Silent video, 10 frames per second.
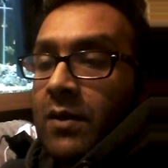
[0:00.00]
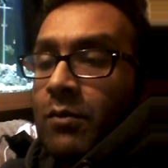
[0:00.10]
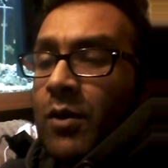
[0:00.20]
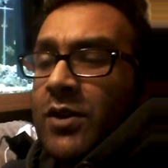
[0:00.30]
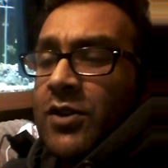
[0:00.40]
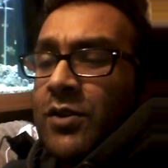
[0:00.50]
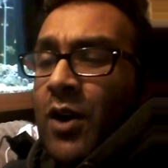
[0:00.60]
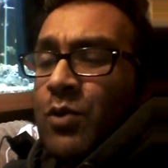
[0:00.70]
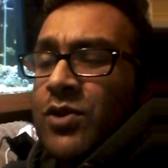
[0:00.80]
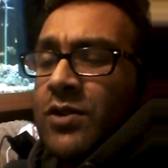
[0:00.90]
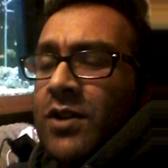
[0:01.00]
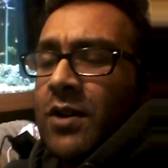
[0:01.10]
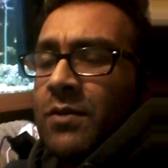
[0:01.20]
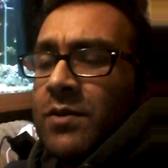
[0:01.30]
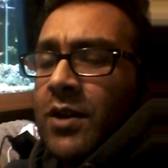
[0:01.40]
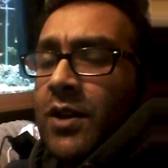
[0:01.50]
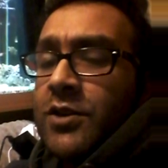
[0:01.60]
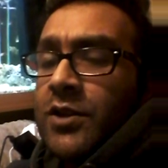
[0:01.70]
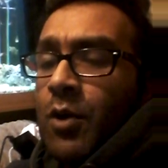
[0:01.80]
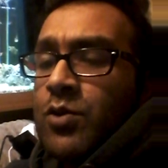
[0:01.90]
Well, you should know, shouldn't you? You're the
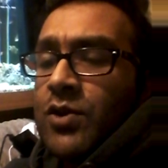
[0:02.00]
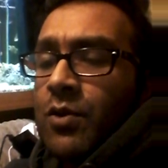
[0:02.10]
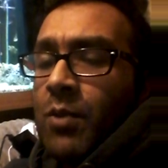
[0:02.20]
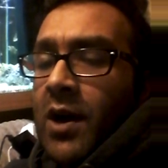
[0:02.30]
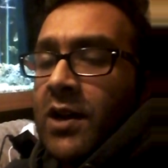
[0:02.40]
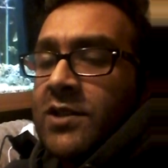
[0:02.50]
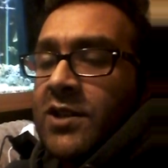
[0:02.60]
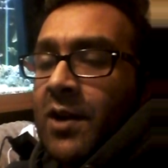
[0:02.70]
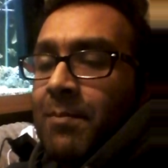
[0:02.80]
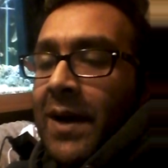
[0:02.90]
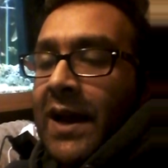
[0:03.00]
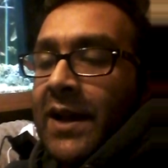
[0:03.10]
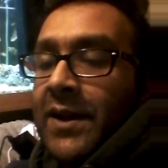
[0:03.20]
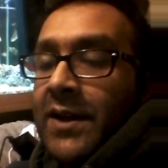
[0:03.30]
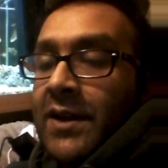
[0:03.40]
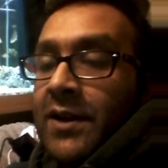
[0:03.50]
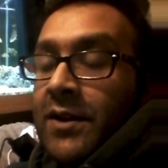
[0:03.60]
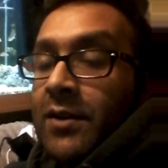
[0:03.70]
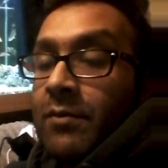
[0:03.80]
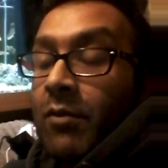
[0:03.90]
social worker scumbag.
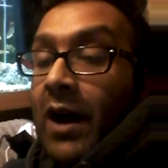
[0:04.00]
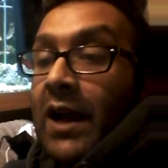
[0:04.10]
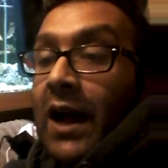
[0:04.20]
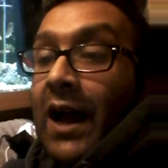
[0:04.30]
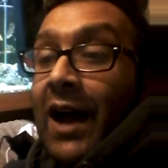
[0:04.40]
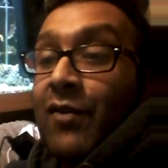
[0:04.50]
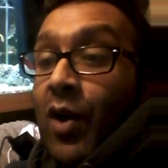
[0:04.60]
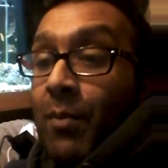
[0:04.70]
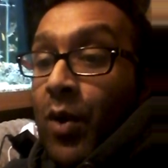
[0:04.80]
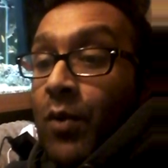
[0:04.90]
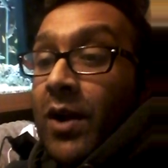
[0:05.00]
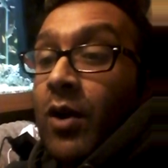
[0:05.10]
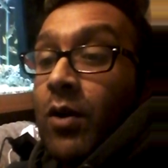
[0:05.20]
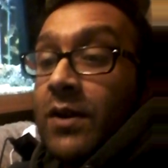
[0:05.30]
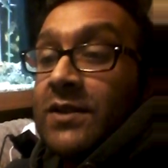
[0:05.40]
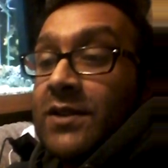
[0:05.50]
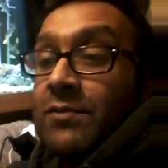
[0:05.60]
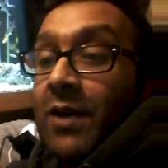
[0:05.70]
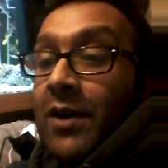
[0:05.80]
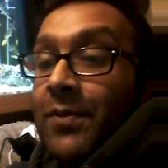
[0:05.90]
Right, I've got more recordings as well.